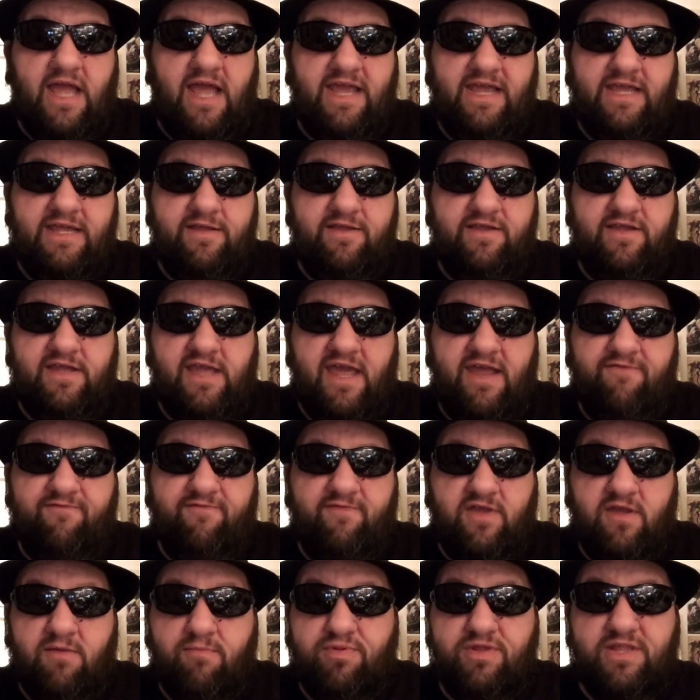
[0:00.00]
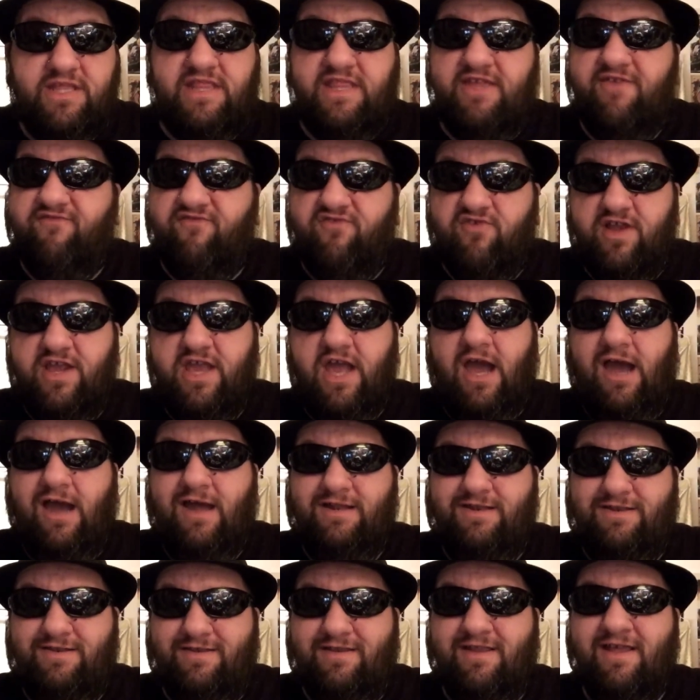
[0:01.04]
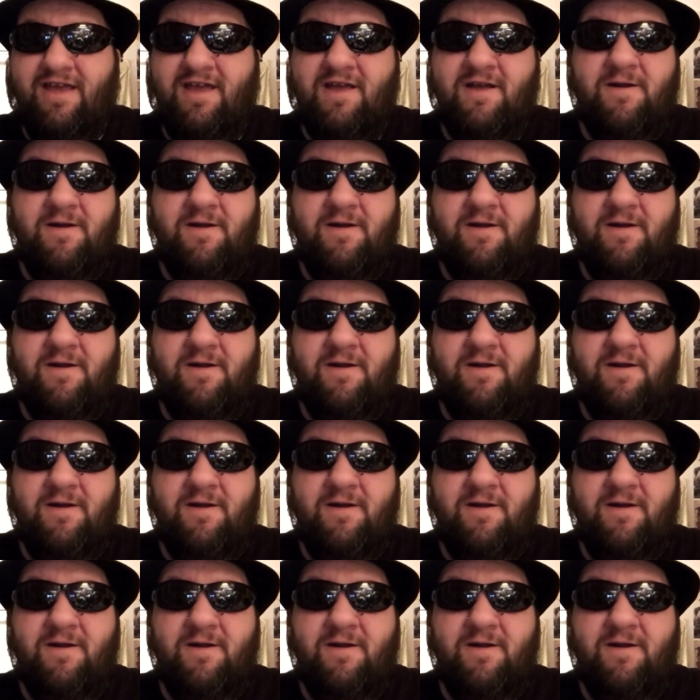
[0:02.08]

I had completely forgotten,